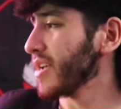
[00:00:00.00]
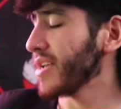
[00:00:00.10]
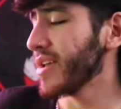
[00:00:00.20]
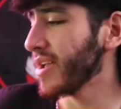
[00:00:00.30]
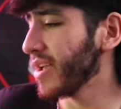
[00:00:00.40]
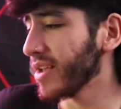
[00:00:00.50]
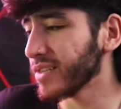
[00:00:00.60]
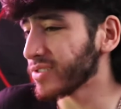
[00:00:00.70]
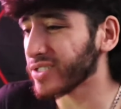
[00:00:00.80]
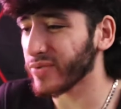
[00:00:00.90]

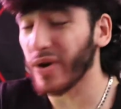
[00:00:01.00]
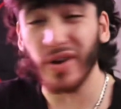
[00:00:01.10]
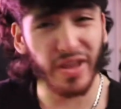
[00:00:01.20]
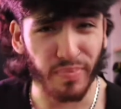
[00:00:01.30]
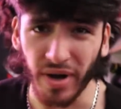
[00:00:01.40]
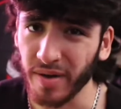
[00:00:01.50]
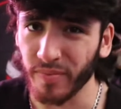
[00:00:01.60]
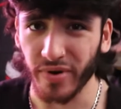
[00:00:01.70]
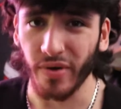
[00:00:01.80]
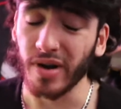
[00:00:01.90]
And just record the pump,
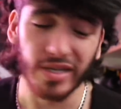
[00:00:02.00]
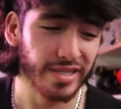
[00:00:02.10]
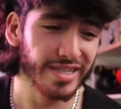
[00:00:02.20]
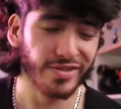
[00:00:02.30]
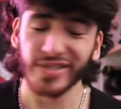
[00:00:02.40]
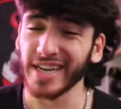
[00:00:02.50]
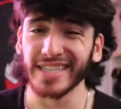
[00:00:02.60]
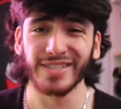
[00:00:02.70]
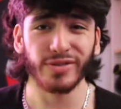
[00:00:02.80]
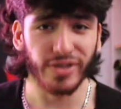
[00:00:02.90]
bro. Honestly, just a
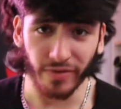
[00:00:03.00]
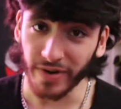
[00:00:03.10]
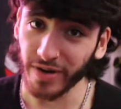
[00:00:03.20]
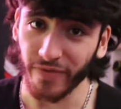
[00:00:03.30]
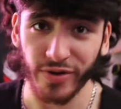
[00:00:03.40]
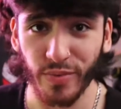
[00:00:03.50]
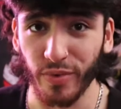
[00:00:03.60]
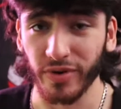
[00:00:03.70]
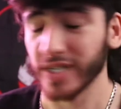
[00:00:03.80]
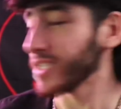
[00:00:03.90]
nice little chill video for you
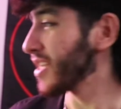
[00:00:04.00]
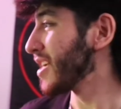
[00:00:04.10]
boys.